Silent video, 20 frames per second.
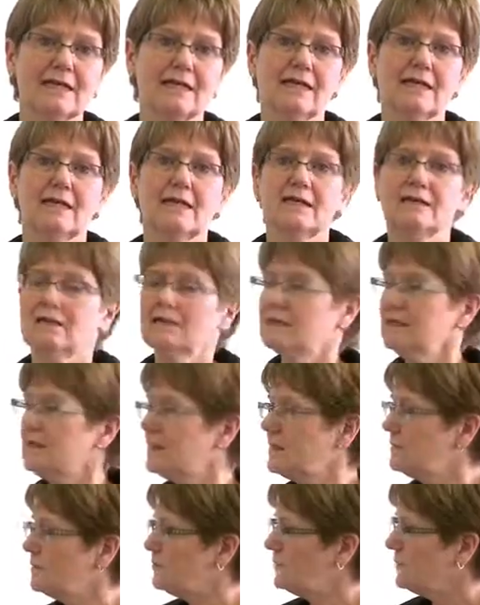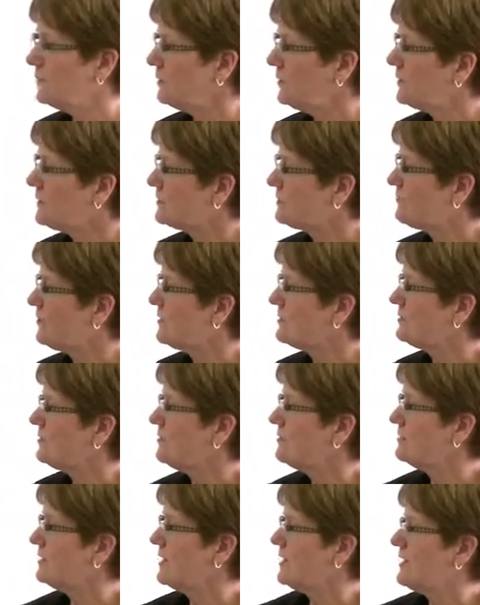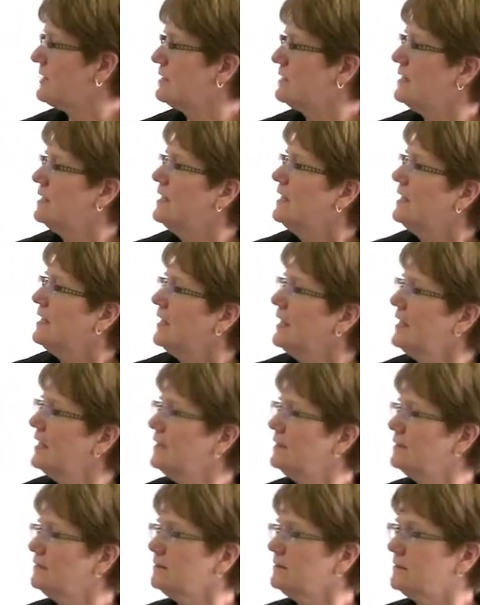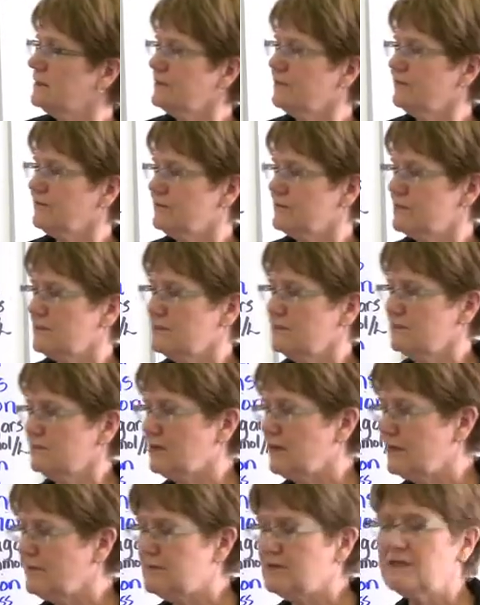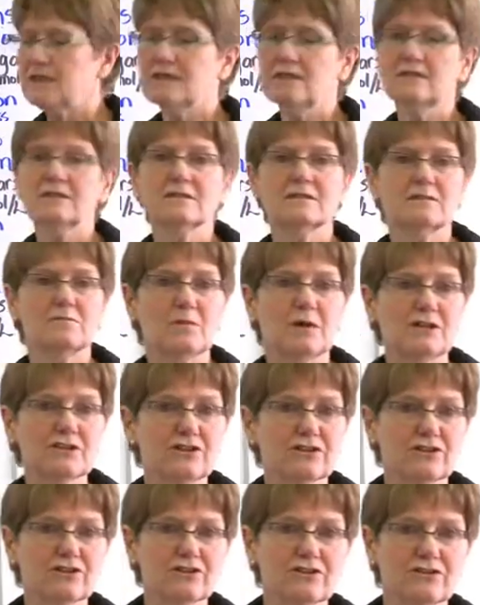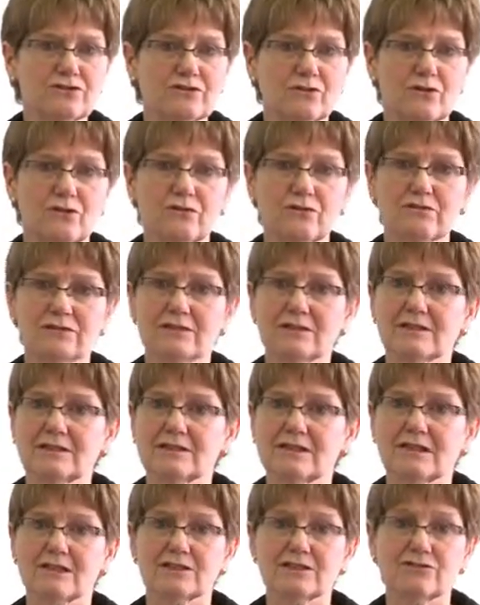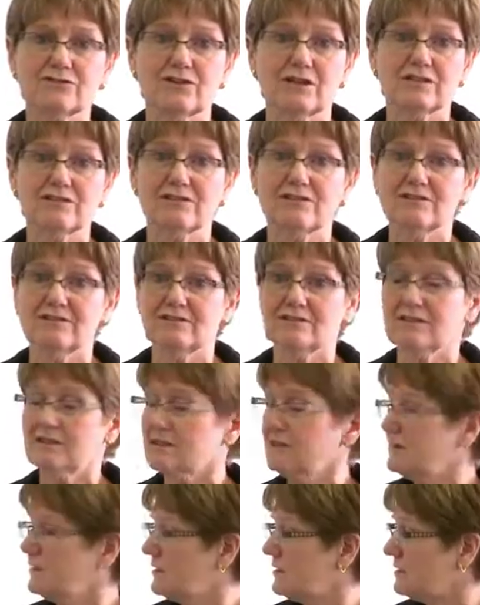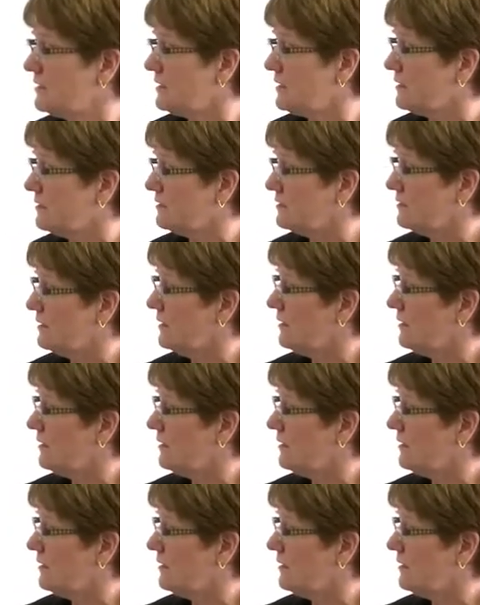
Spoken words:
and it can put a big stress on that. And if it's diabetes, it's blood sugar control. It can take a stress on, it can take it